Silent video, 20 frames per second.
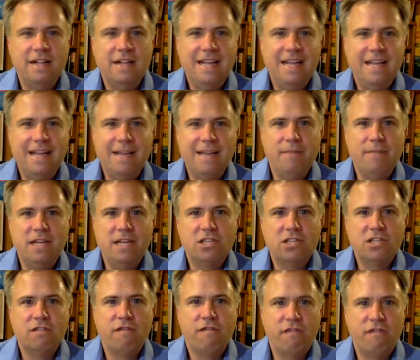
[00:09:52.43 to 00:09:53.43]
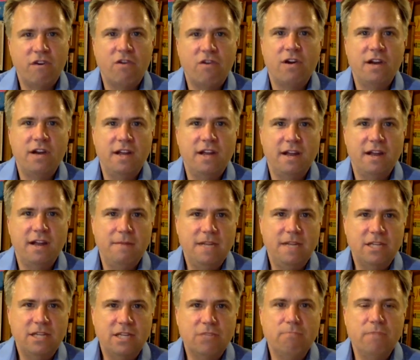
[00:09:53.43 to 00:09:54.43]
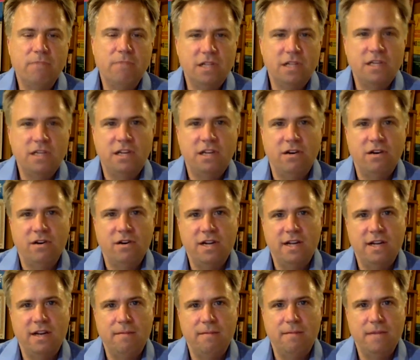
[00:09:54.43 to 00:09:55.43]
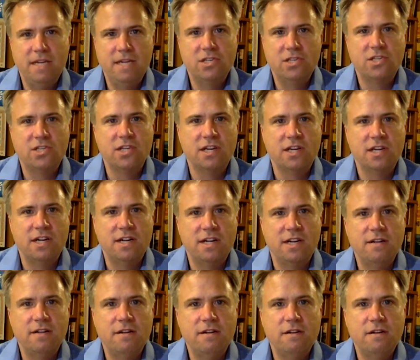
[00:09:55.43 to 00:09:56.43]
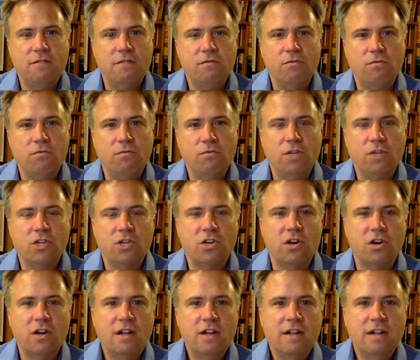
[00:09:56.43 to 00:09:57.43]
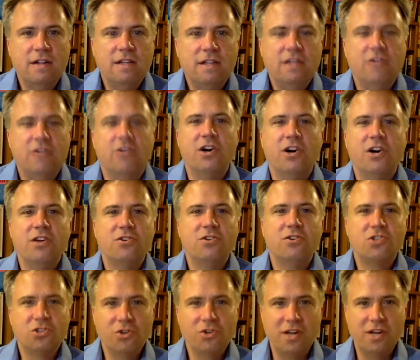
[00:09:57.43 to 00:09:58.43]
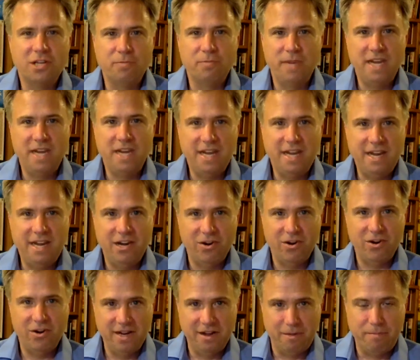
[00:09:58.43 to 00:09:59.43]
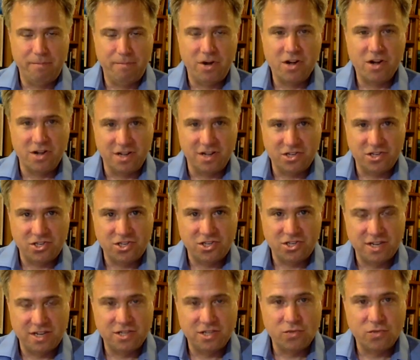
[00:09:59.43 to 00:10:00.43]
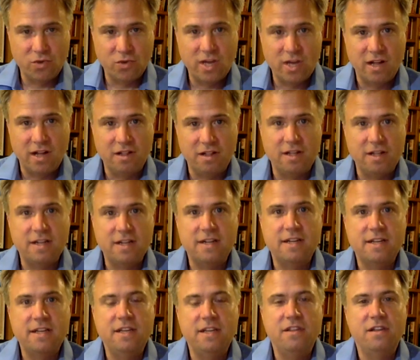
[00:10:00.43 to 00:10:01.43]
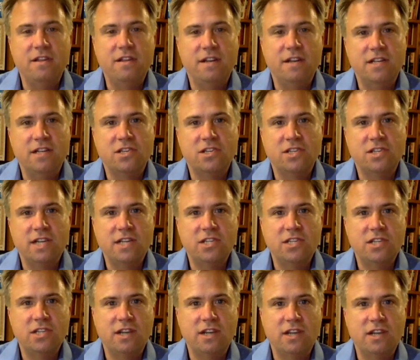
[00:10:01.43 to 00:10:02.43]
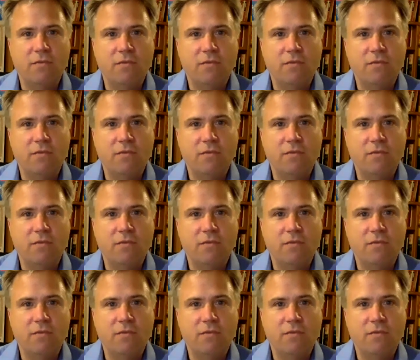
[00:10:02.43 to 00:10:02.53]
enemies, foreign enemies, military enemies, which are, you know, understood as being here among us as well in the United States now,